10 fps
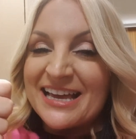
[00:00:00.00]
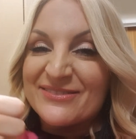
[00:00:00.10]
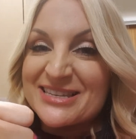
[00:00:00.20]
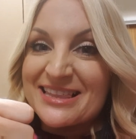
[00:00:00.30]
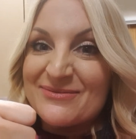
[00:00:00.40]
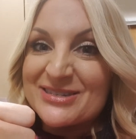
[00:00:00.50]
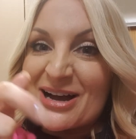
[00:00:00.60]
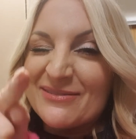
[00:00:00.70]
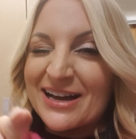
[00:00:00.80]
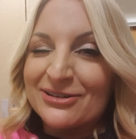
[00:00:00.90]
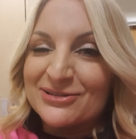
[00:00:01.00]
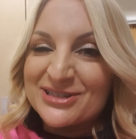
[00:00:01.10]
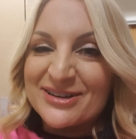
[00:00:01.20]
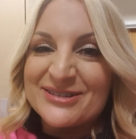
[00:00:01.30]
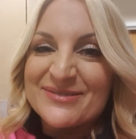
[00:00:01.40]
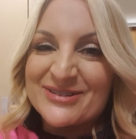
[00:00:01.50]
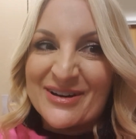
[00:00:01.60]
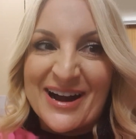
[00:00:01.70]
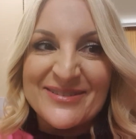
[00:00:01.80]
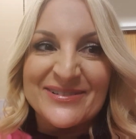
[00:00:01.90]
Give us a thumbs up and also
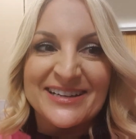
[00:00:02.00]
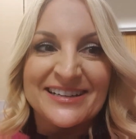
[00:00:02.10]
subscribe.